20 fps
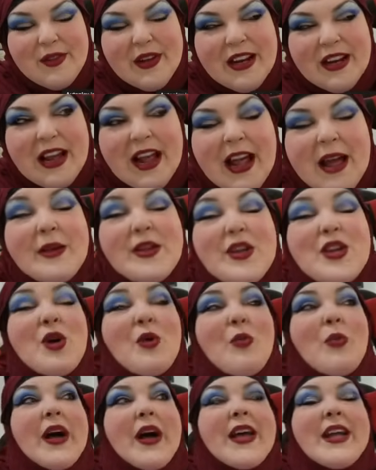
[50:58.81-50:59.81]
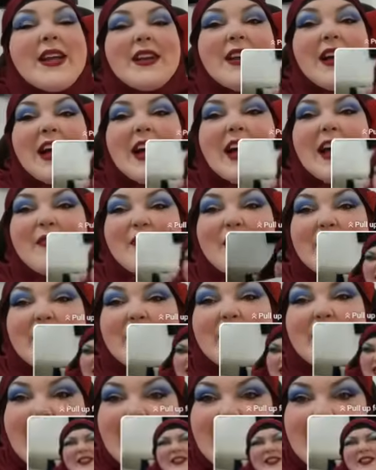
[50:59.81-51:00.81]
And I, you know what? I have
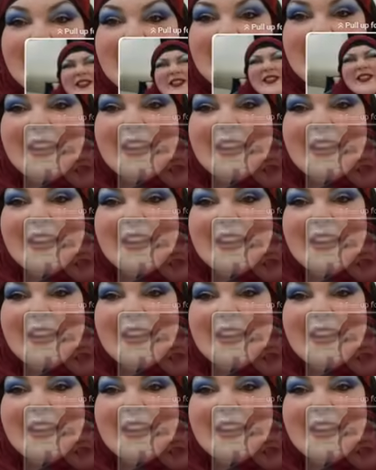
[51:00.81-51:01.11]
like at